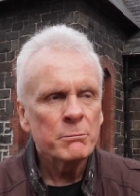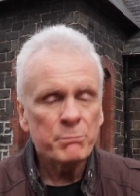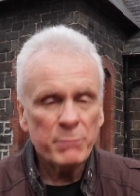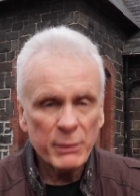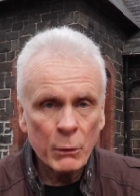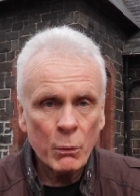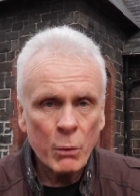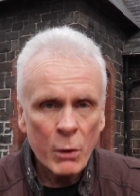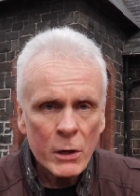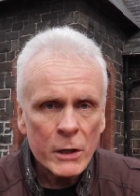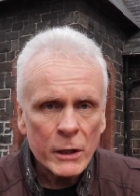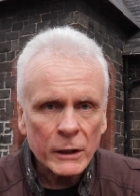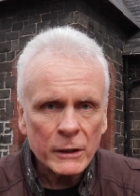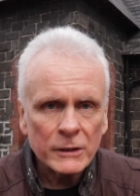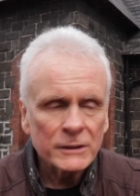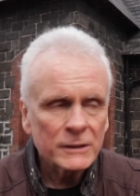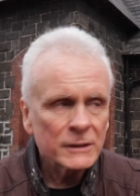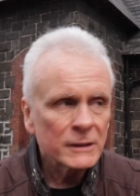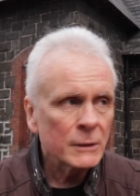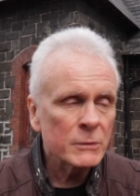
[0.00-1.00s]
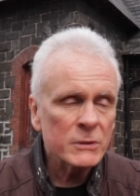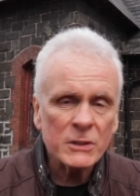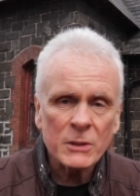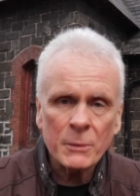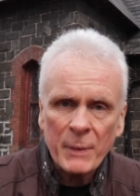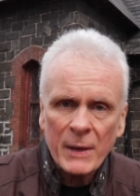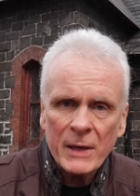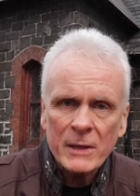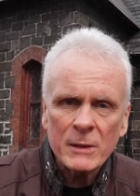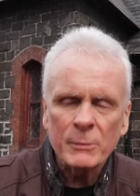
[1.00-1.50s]
but it worked. It was
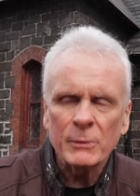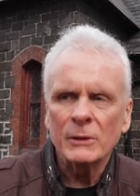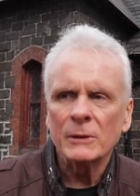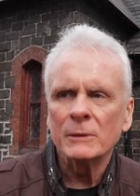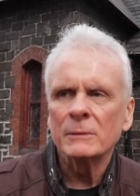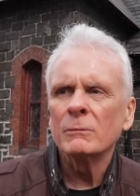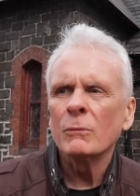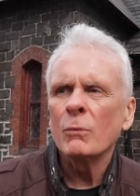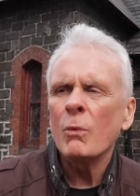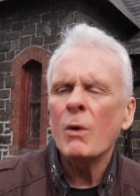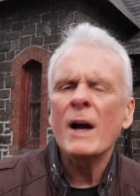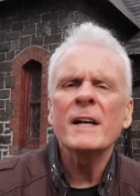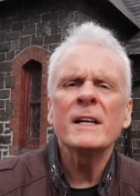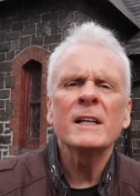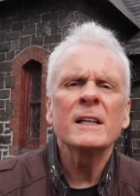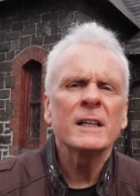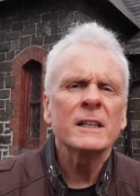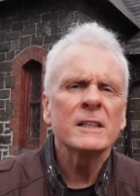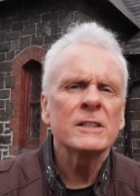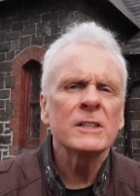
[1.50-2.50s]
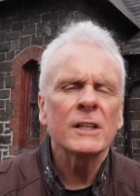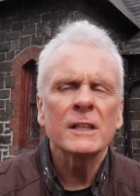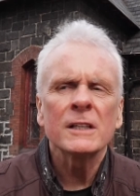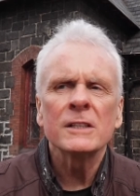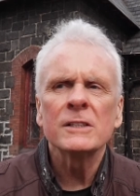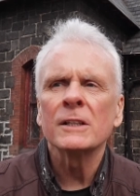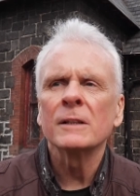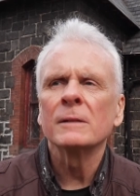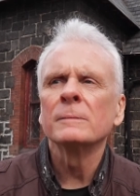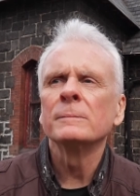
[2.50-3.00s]
dependable. Why did I
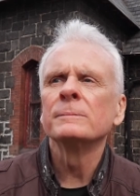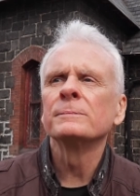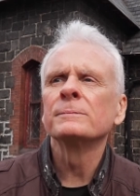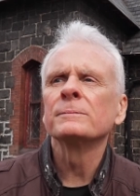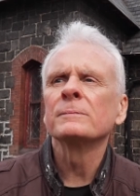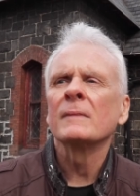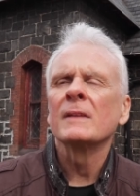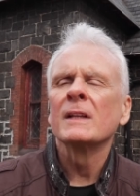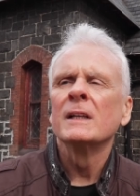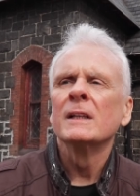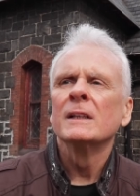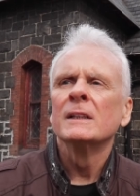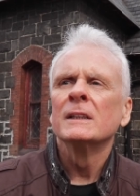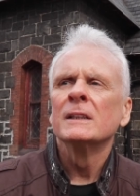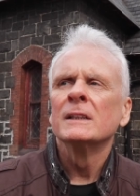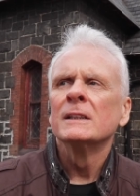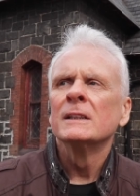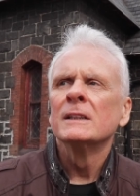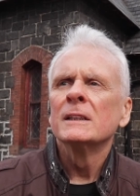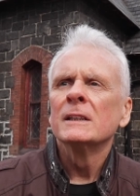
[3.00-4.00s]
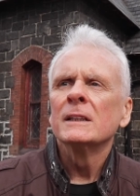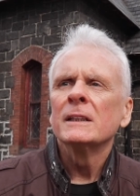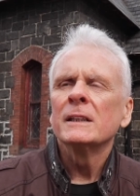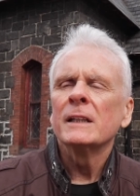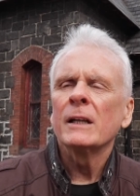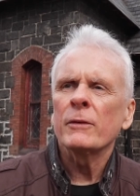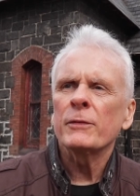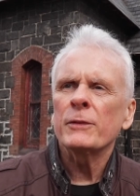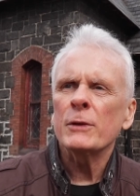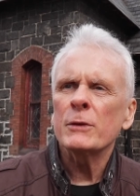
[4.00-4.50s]
change it?
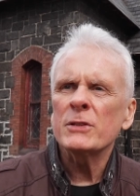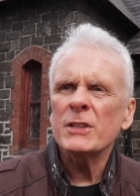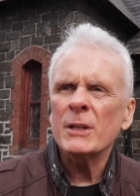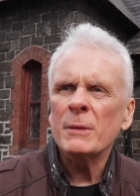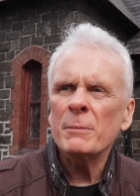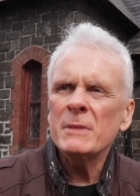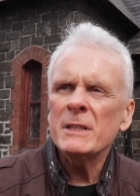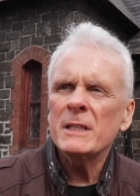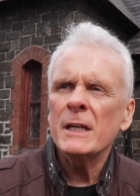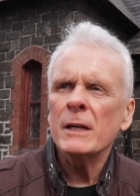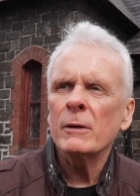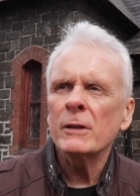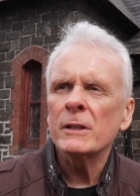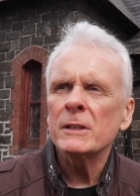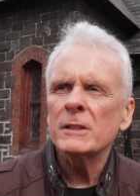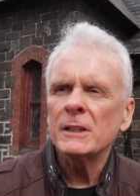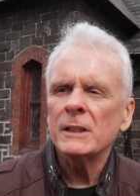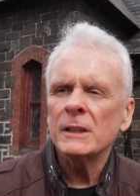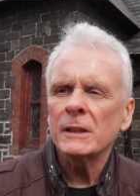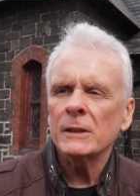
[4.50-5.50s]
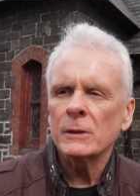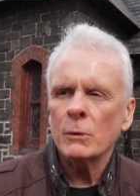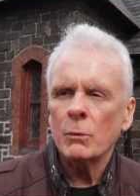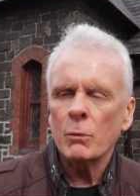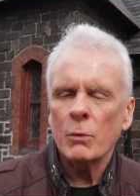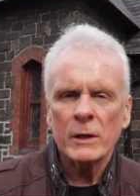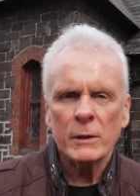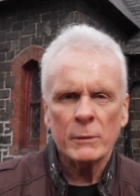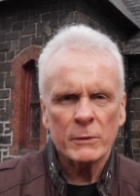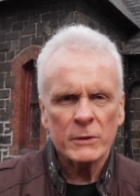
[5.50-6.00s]
Now, if there was some guarantee that
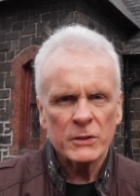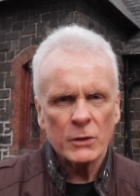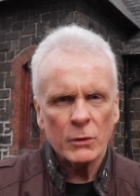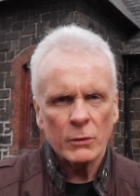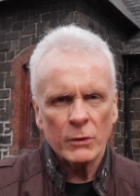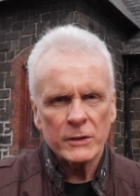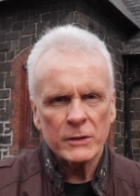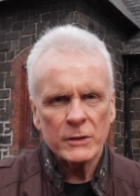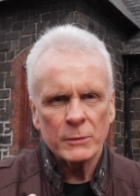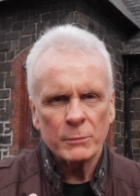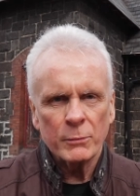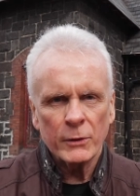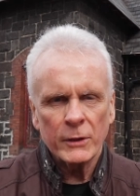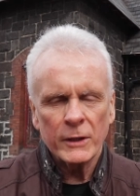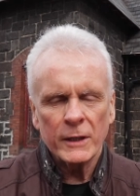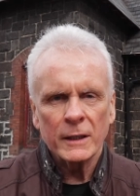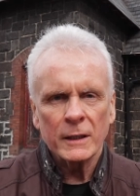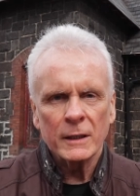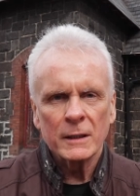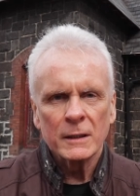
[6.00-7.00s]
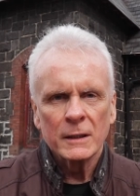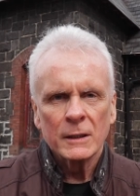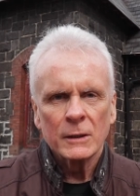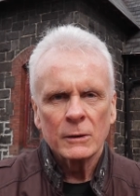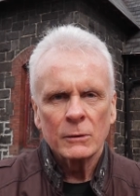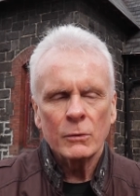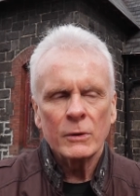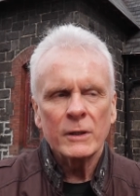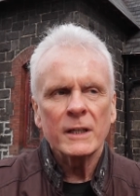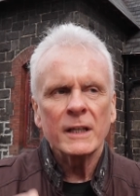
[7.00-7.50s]
what it was going to bring
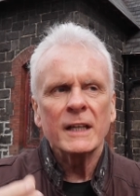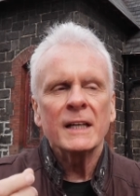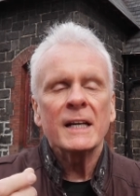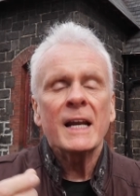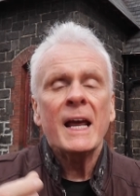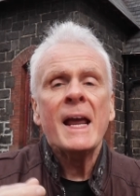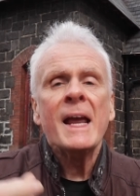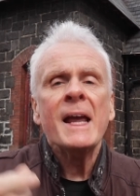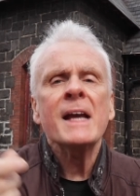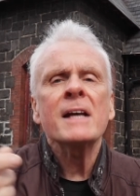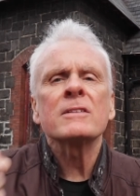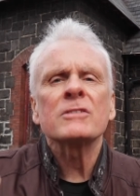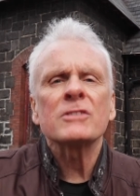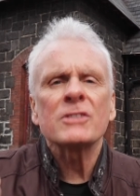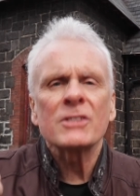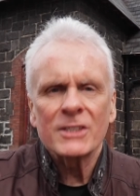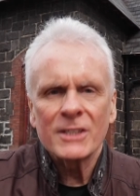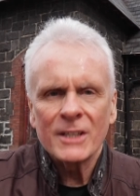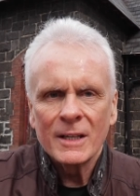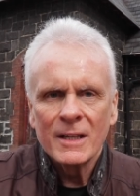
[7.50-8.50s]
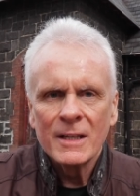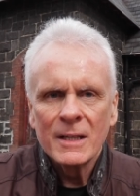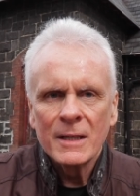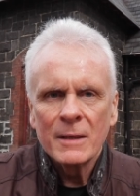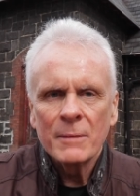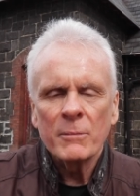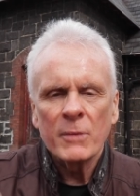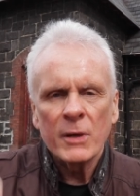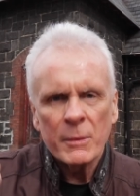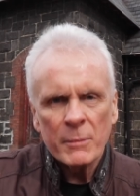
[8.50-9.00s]
would enhance
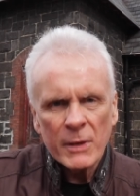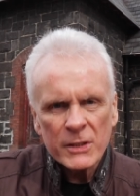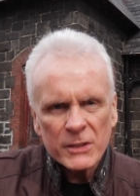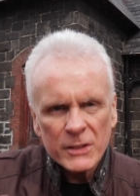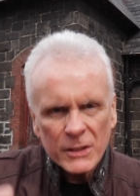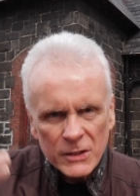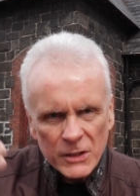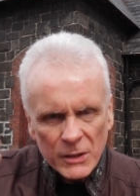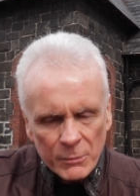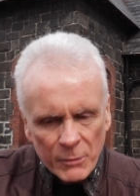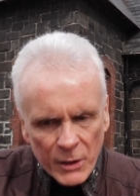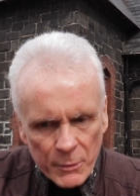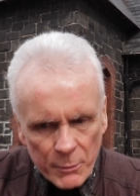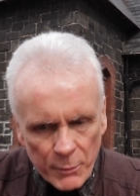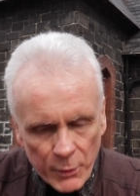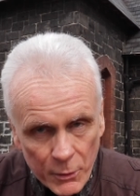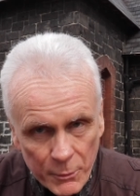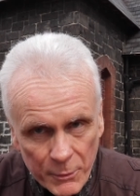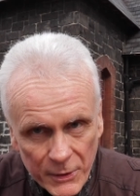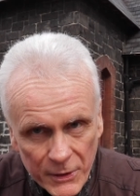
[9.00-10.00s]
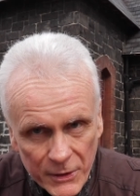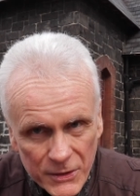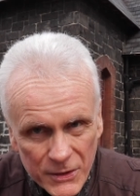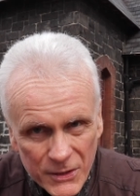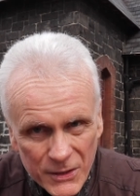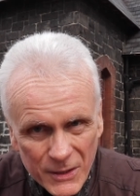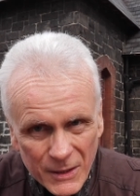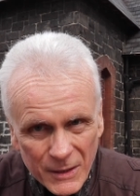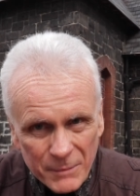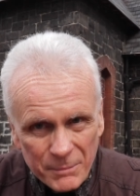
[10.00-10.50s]
my message and my
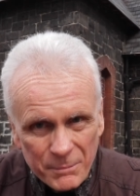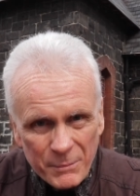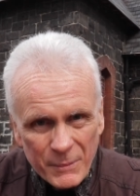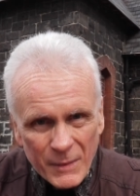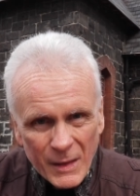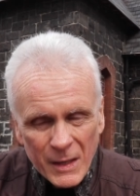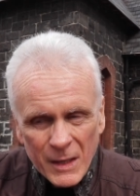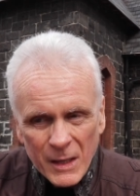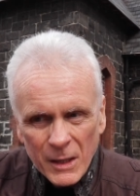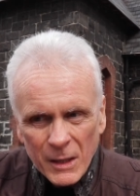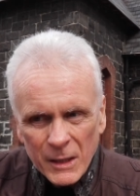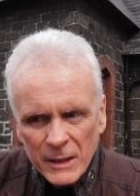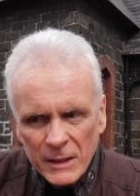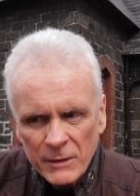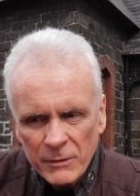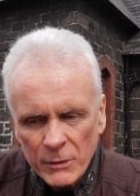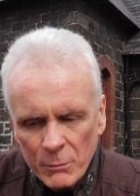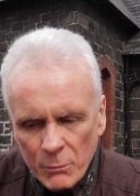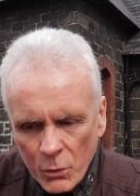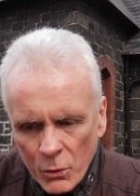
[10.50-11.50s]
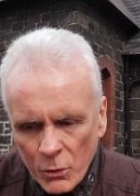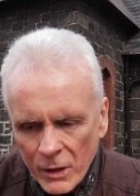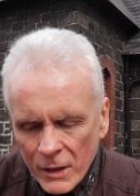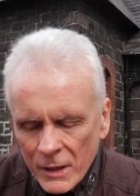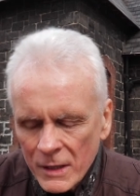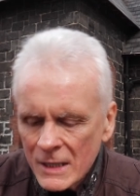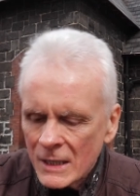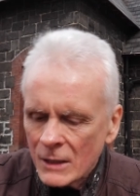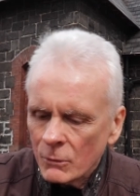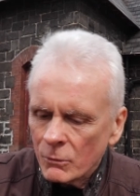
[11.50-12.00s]
purpose even more,
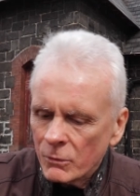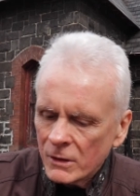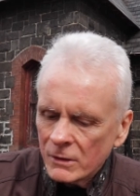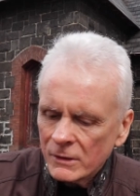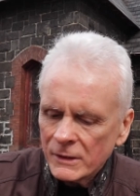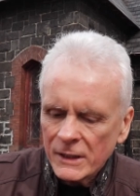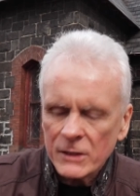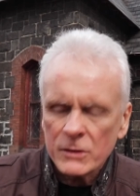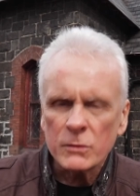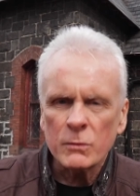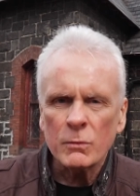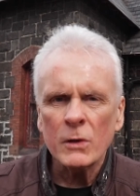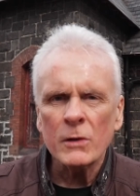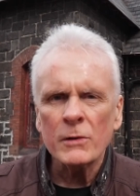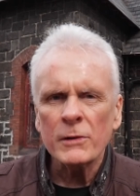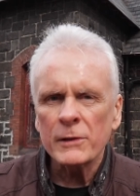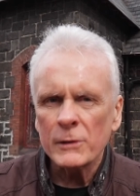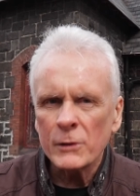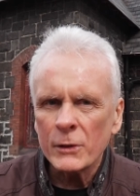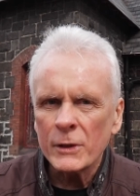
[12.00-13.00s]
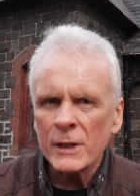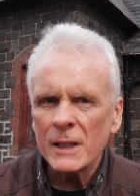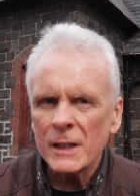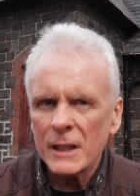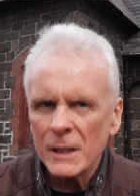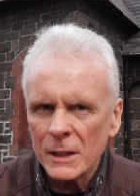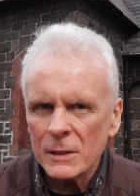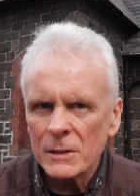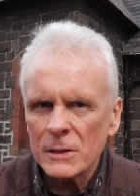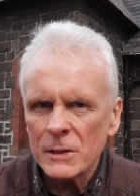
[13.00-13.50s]
well, it's worth
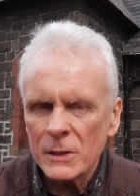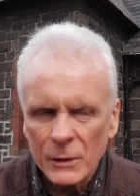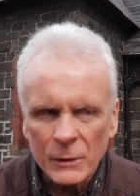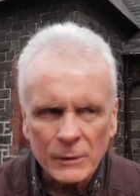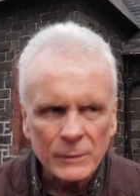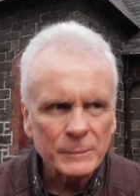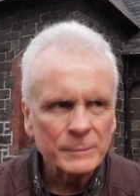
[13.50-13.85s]
looking into.